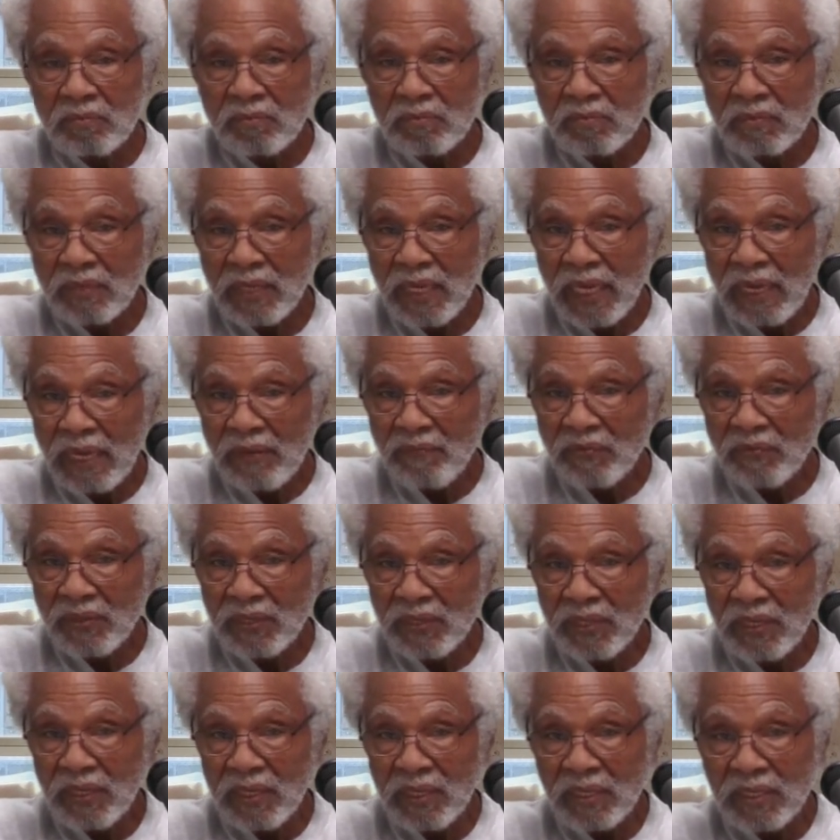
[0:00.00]

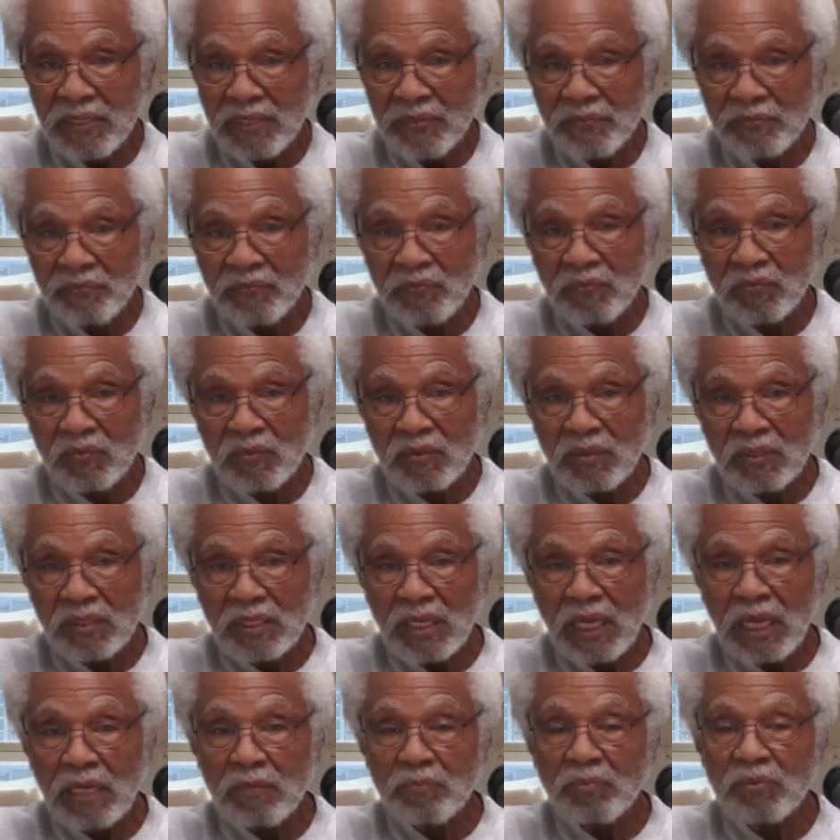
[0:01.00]
advocating
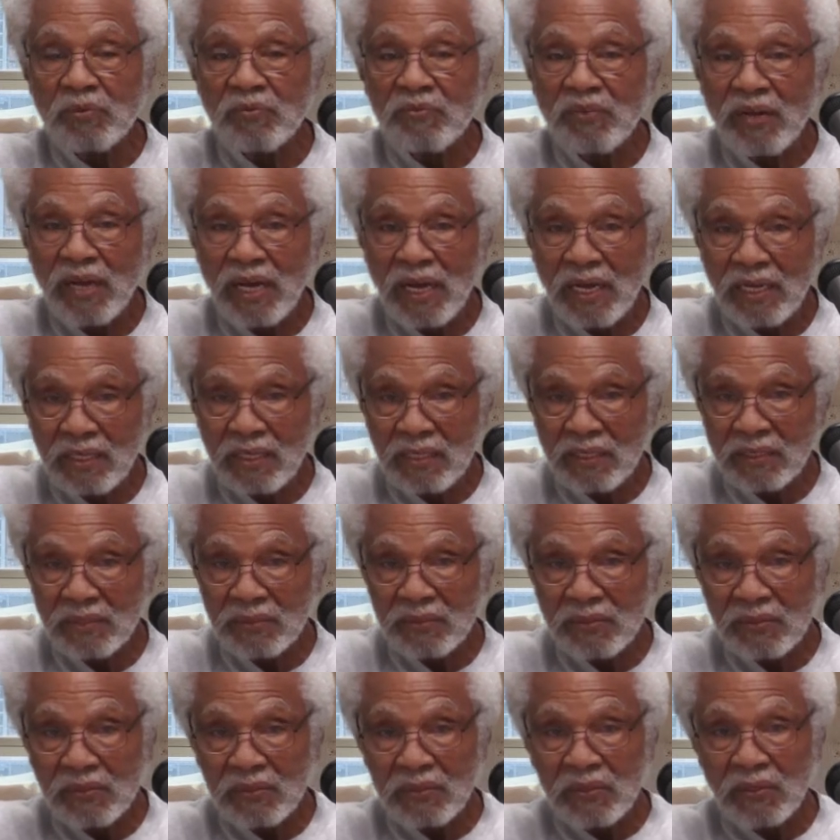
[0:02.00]
and providing
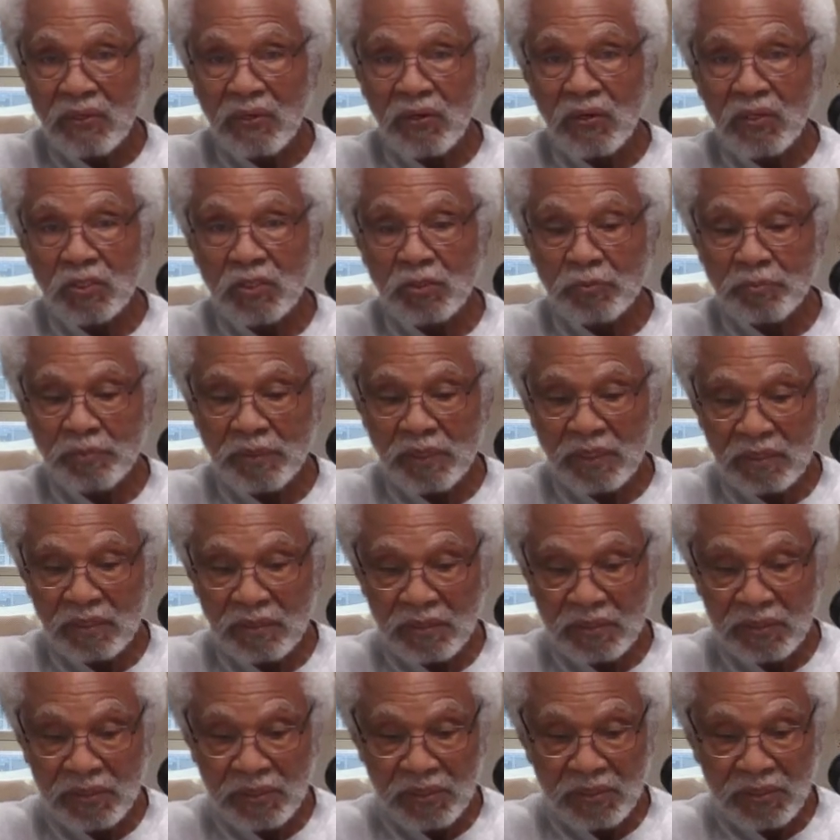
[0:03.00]
harsh
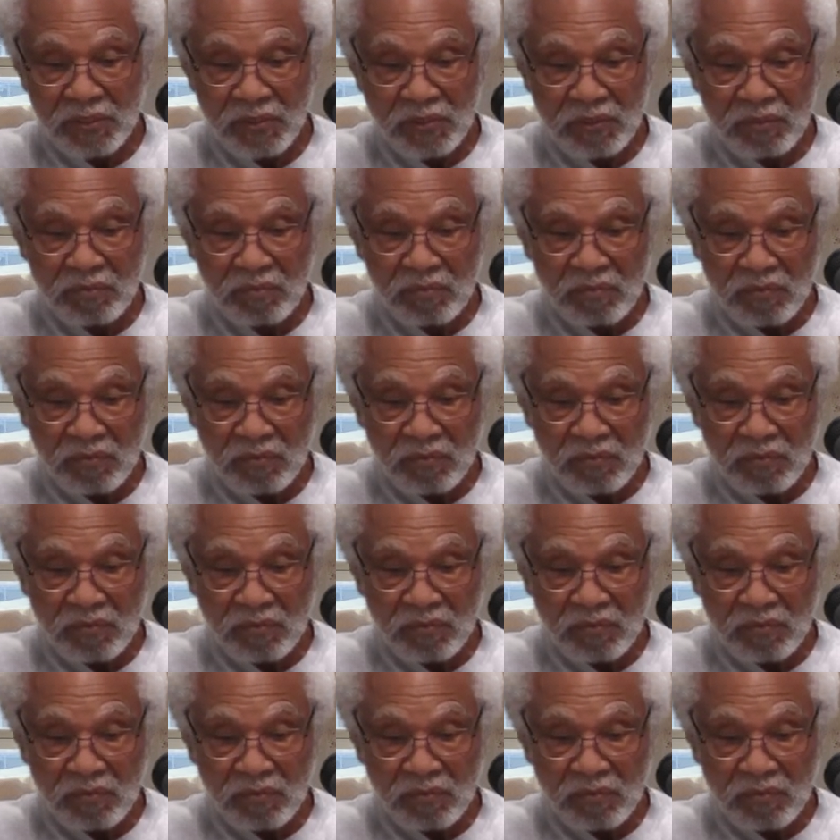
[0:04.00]
penalties.